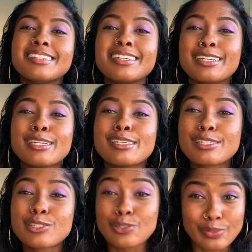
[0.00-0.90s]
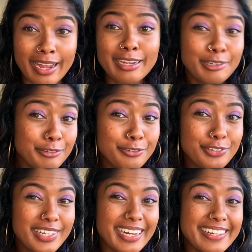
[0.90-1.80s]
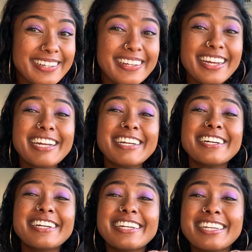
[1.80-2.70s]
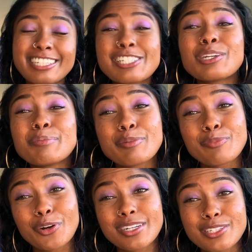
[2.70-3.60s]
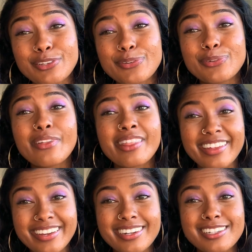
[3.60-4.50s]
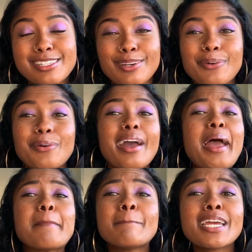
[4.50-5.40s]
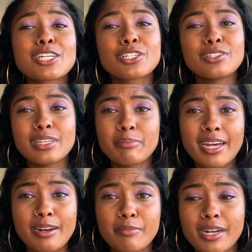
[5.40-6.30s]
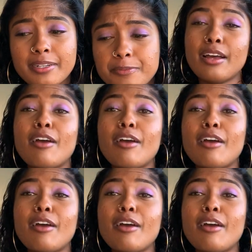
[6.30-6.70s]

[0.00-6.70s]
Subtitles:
it is your life, it's going to be more to you then. So make sure you keep that in mind.